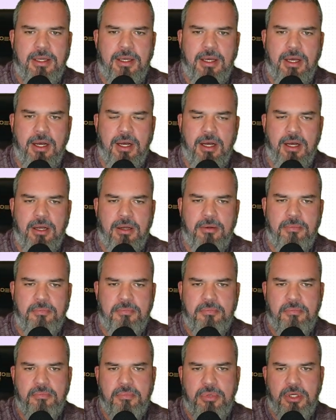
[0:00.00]

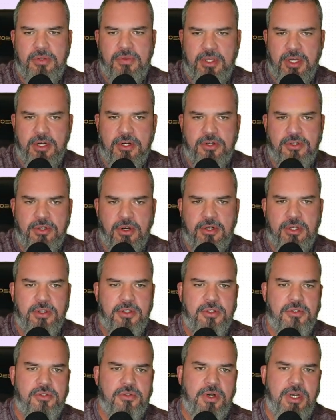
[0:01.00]
but there's our
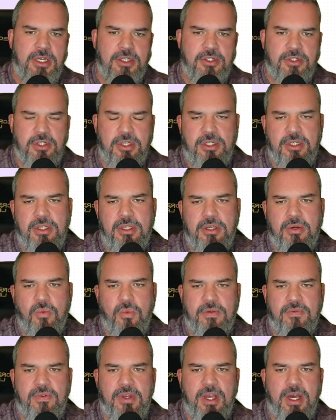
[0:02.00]
illustration.
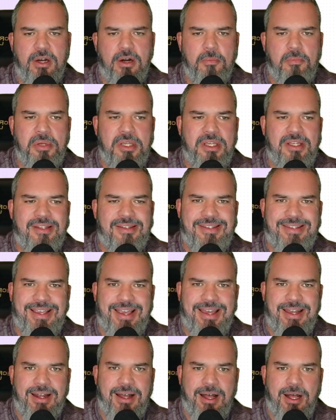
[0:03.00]
We've got our pin
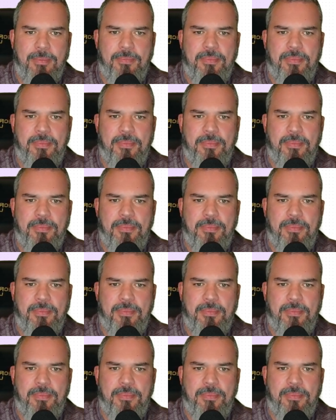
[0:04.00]
set up.